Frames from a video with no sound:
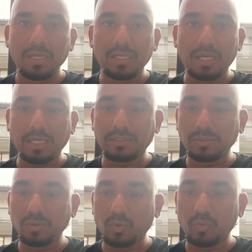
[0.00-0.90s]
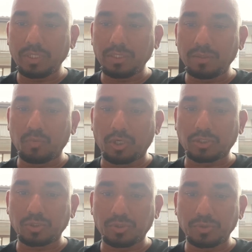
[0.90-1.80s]
Neither know we
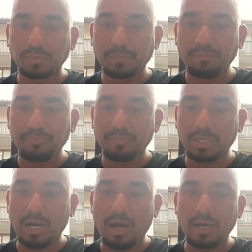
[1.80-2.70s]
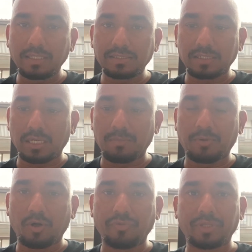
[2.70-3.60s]
what to do, but our eyes are
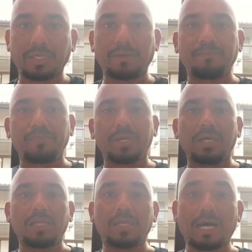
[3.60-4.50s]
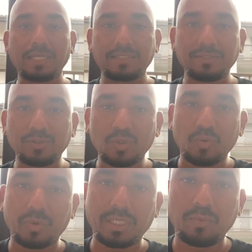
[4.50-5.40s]
upon thee. Neither know
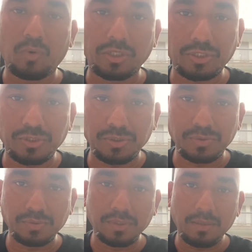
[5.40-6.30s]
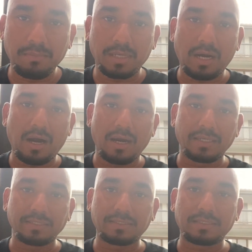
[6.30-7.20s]
we what to do, but our
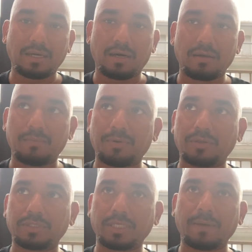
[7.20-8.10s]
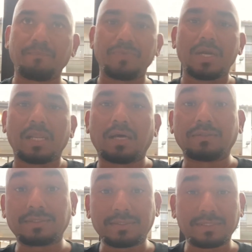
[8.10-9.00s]
eyes are upon thee. Now,
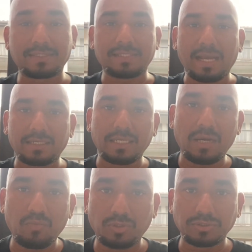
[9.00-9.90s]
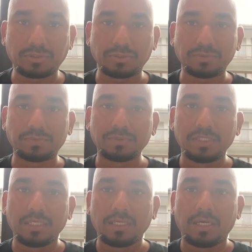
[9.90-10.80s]
this is exactly I want to
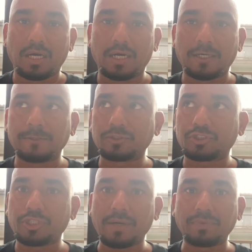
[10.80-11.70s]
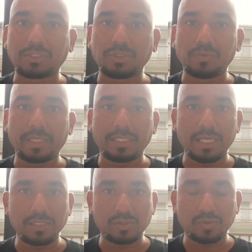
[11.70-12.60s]
I'll share with you and
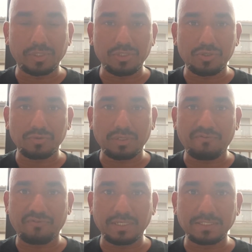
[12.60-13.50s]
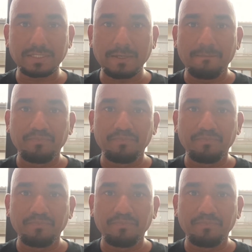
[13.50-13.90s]
encourage you, dear friends.